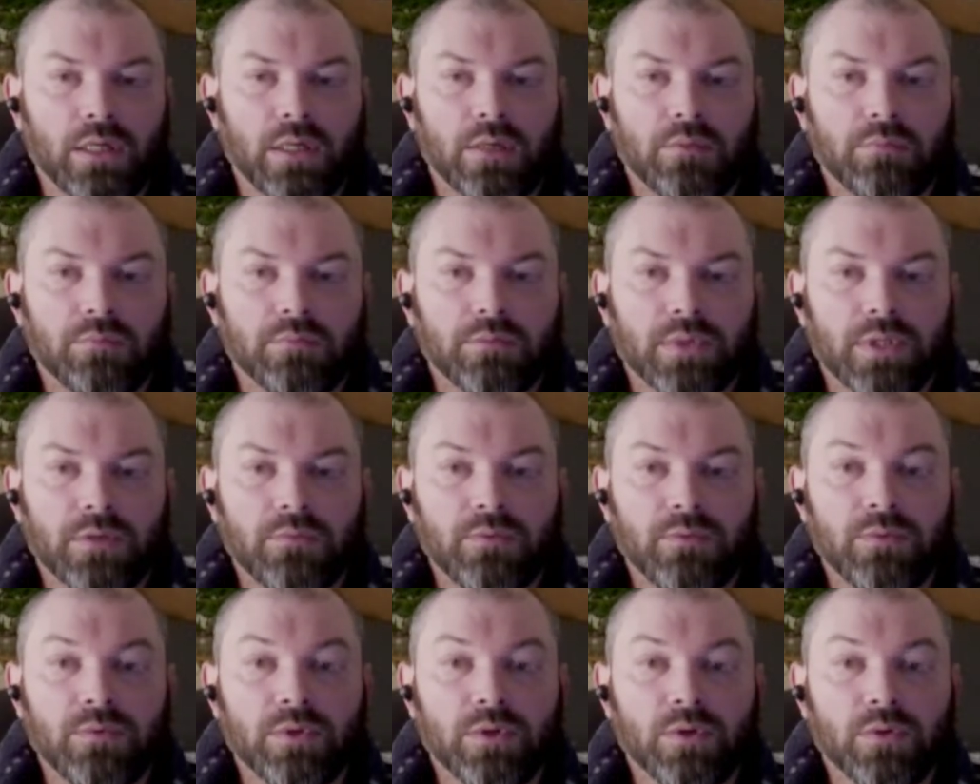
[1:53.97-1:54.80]
If
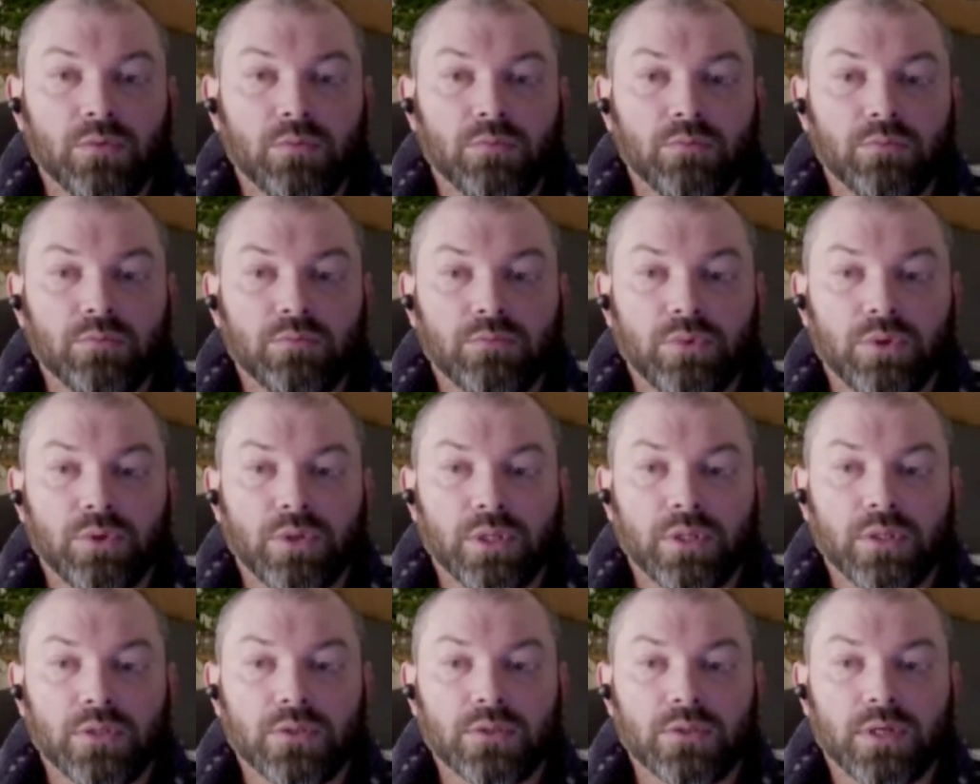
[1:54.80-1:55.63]
you don't put
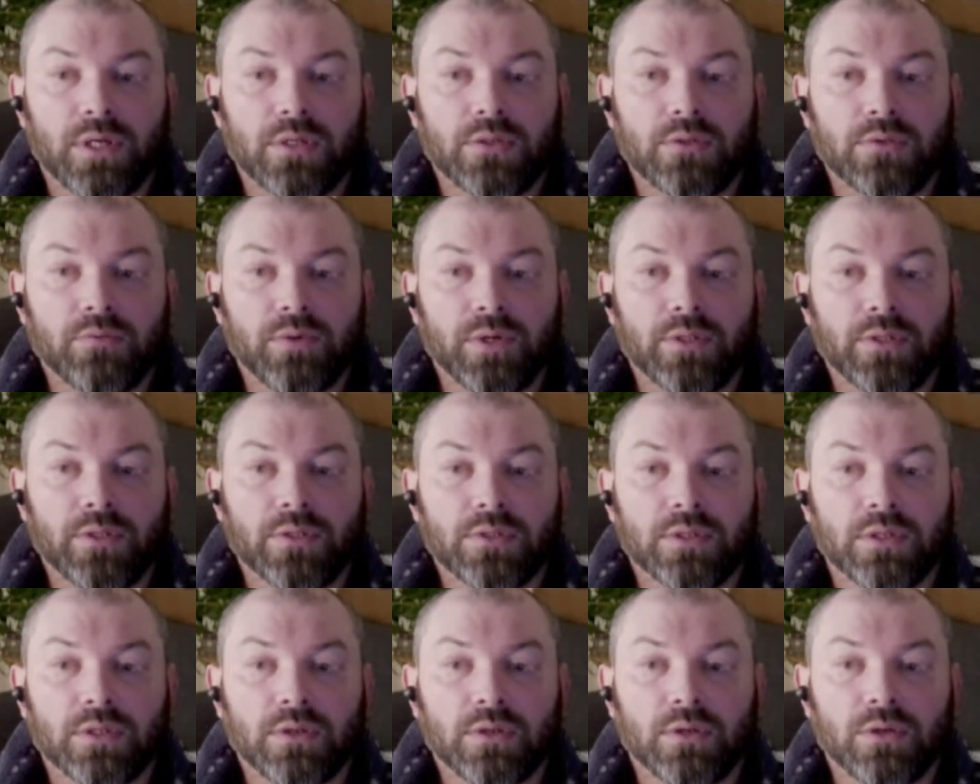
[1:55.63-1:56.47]
in a slot, so if I just
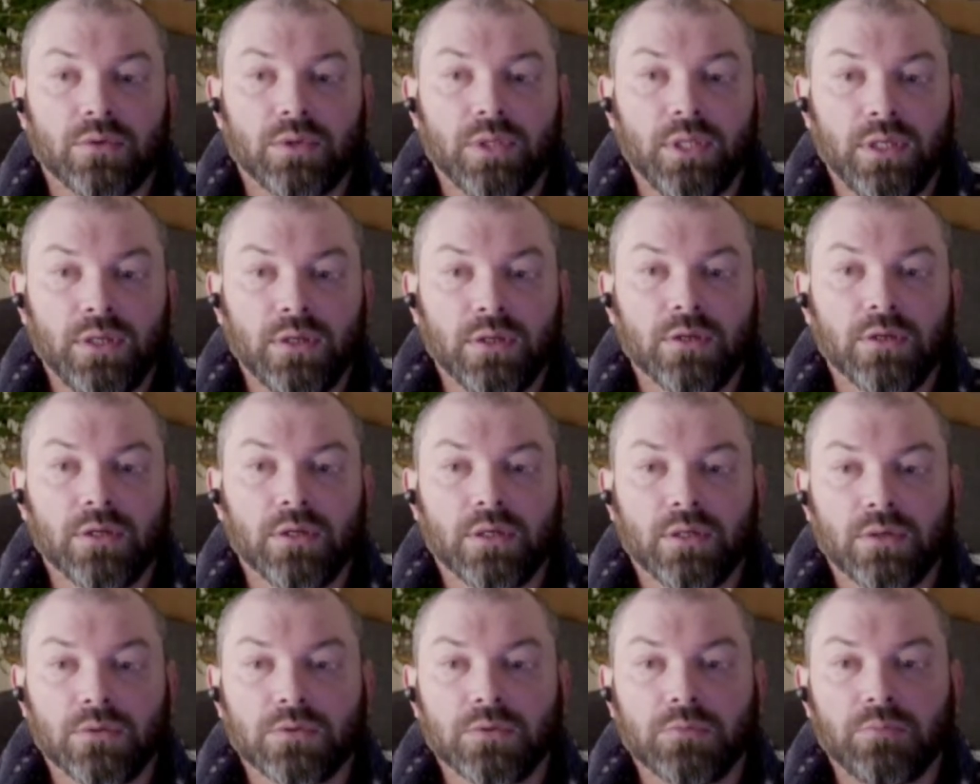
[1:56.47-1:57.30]
let go here, it
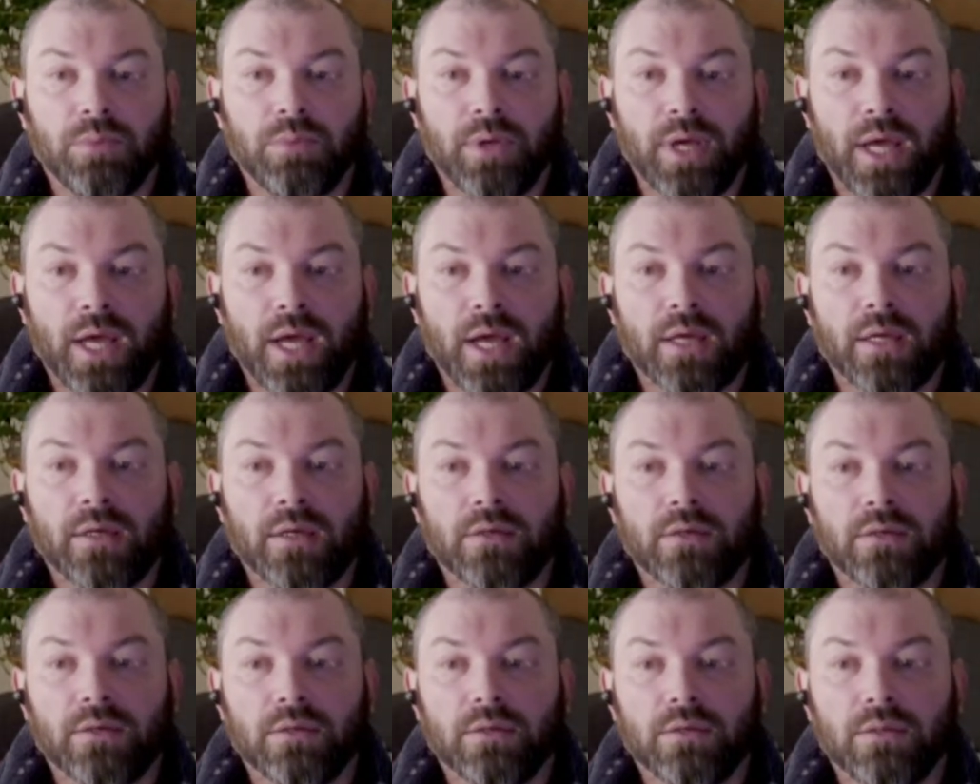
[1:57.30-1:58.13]
goes back,
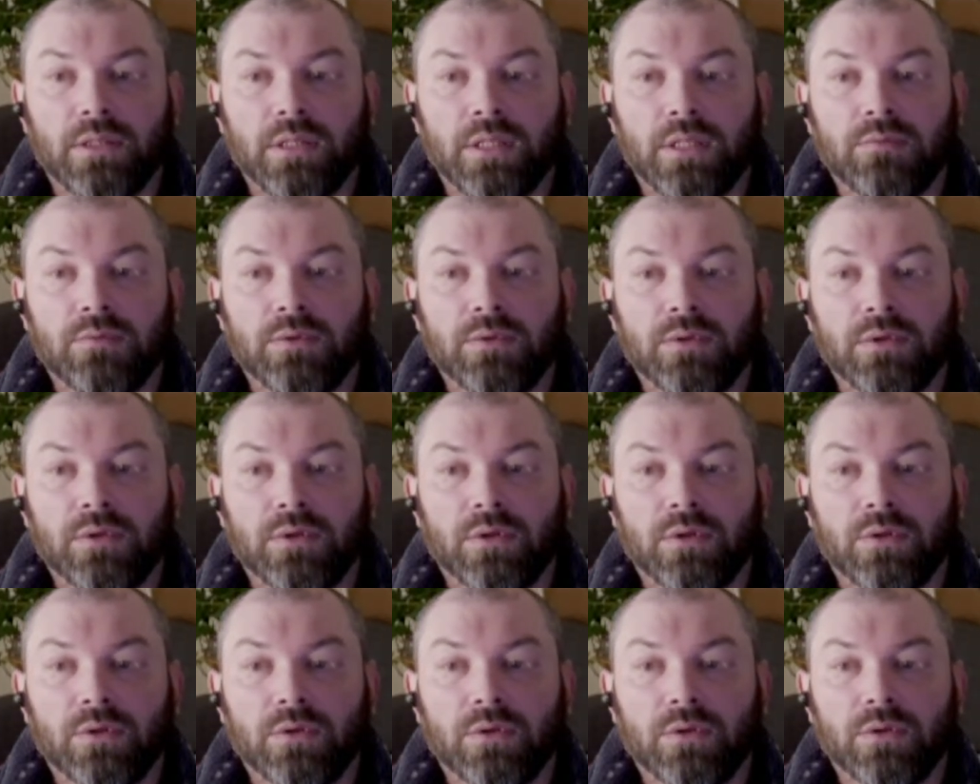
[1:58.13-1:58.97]
even
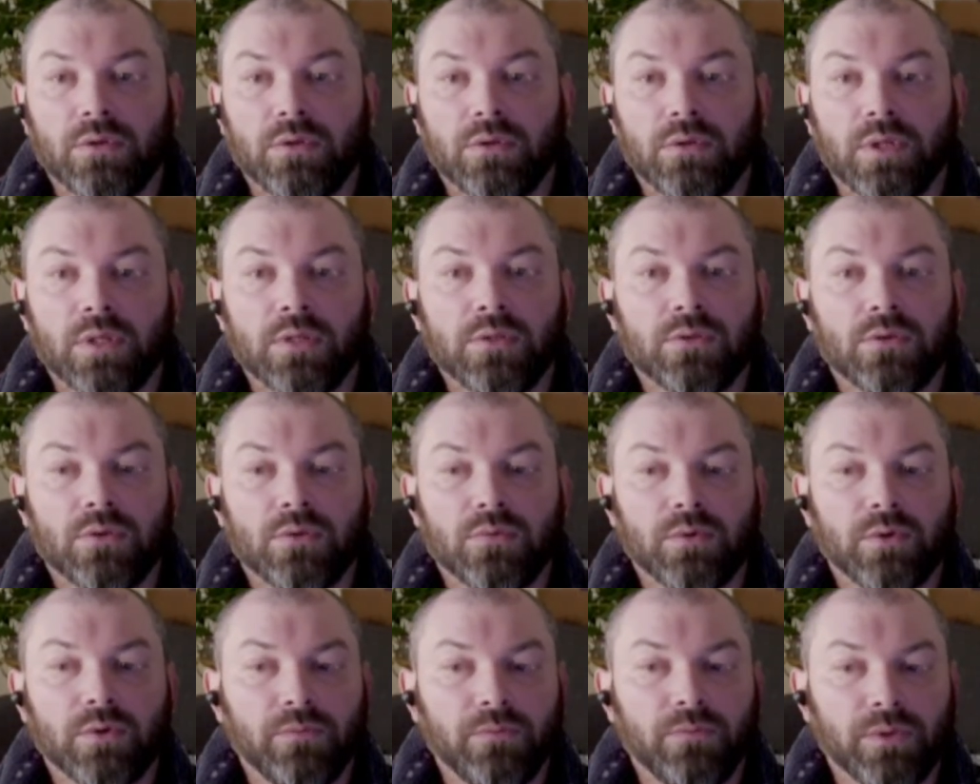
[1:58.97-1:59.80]
though it's
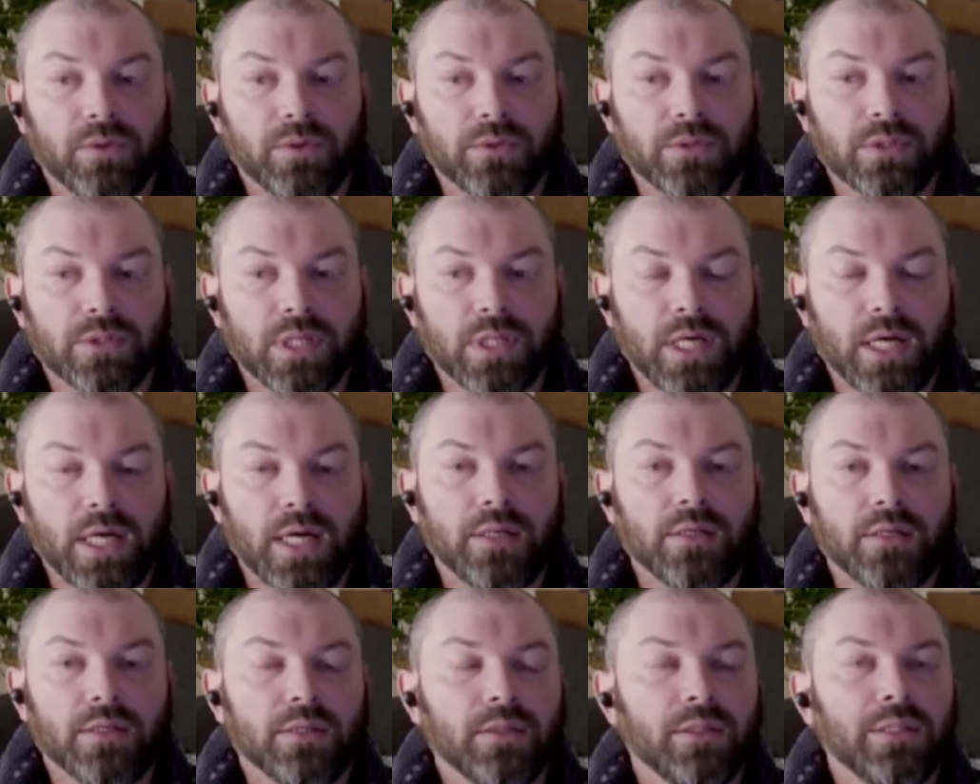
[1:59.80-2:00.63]
over a filled slot.
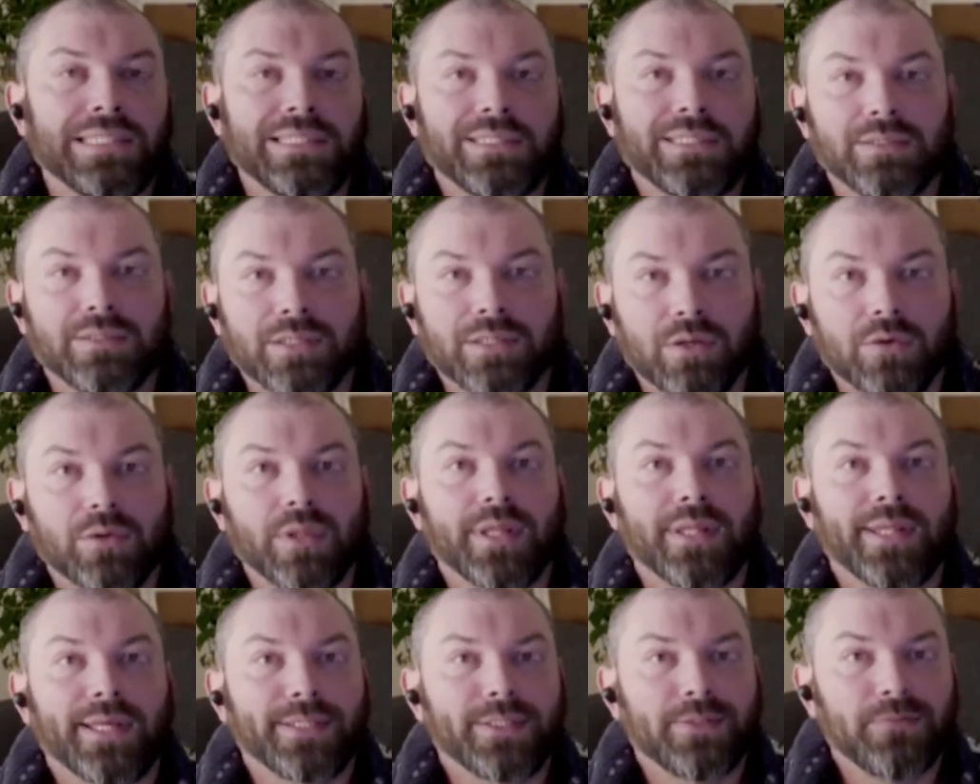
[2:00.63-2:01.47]
It needs to know that
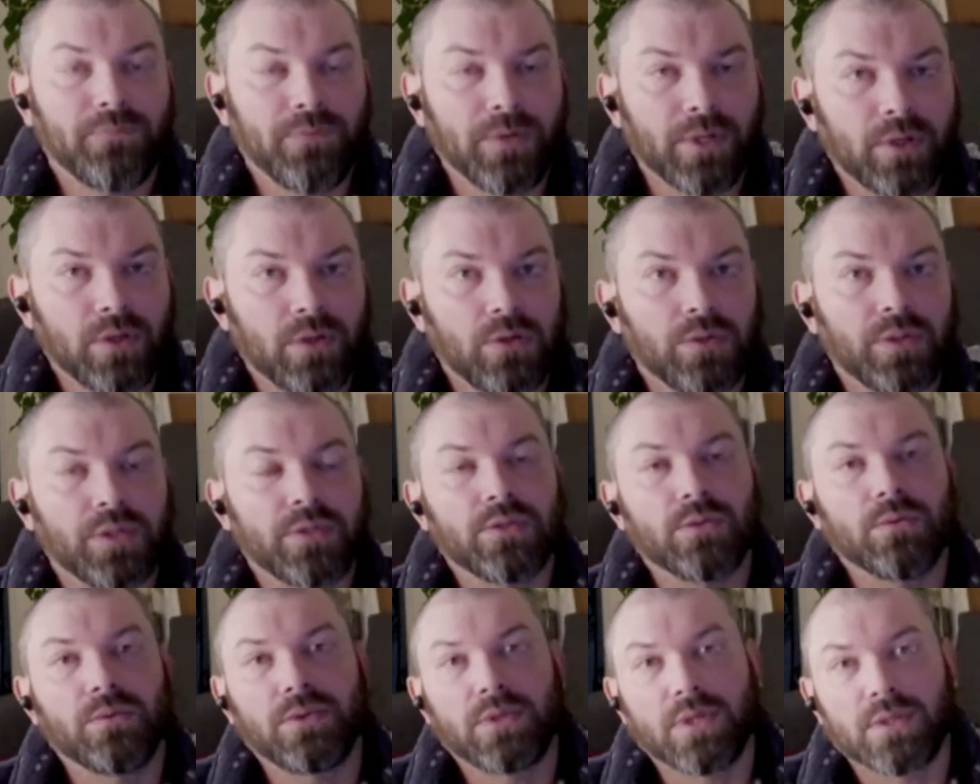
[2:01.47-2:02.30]
that's filled, and
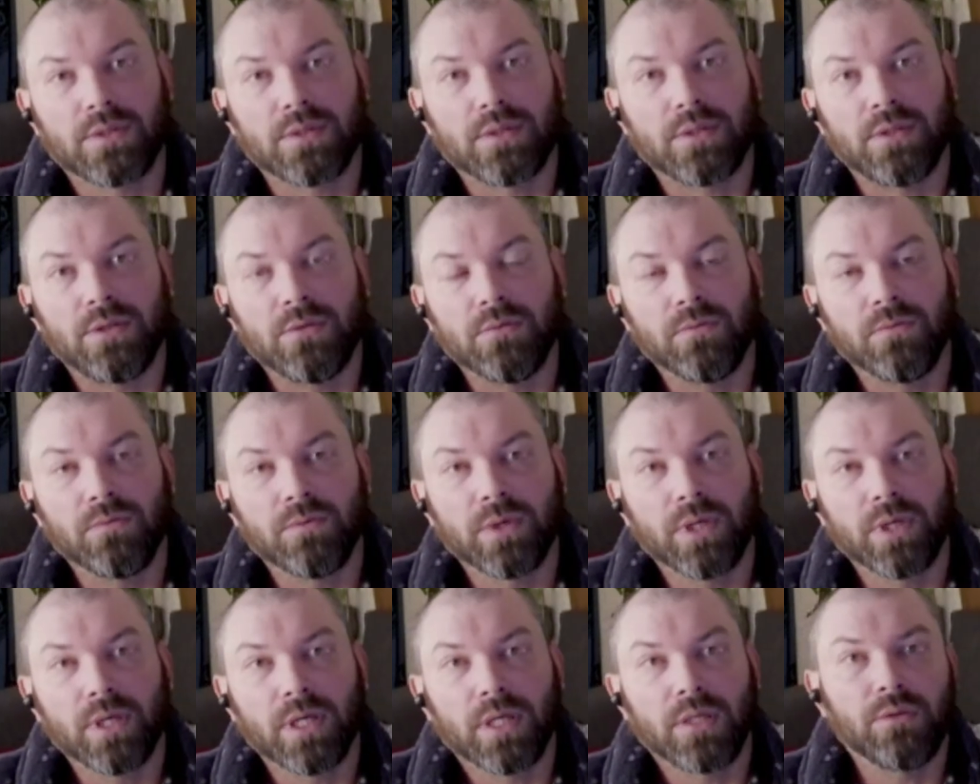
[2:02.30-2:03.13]
so it doesn't queue
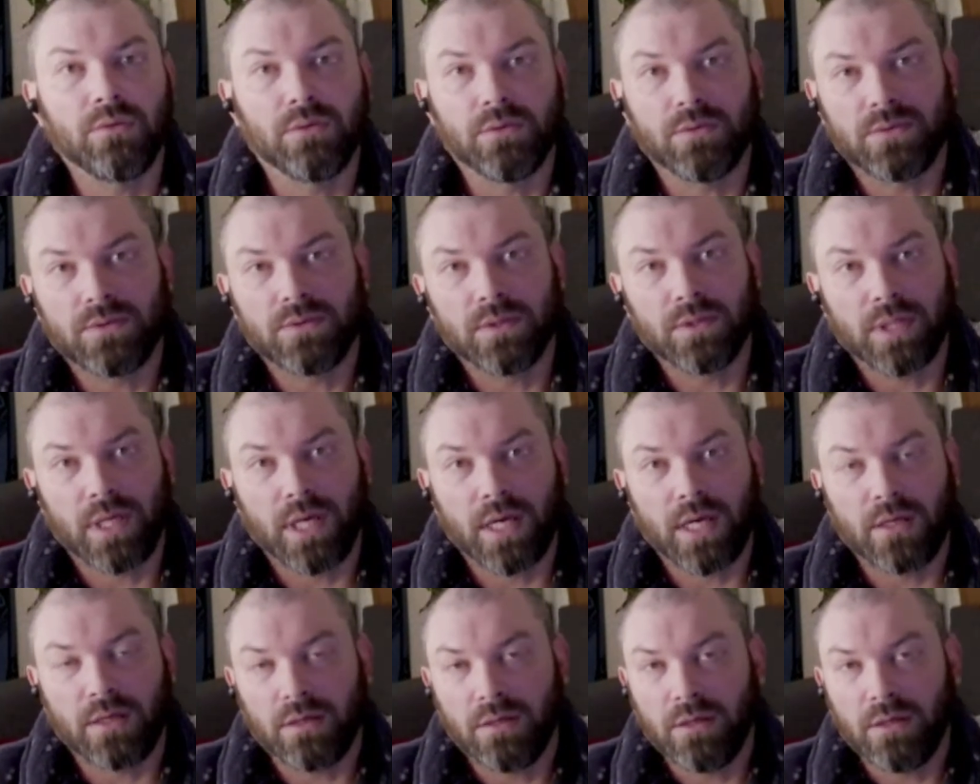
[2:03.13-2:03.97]
free it, and you lose the data.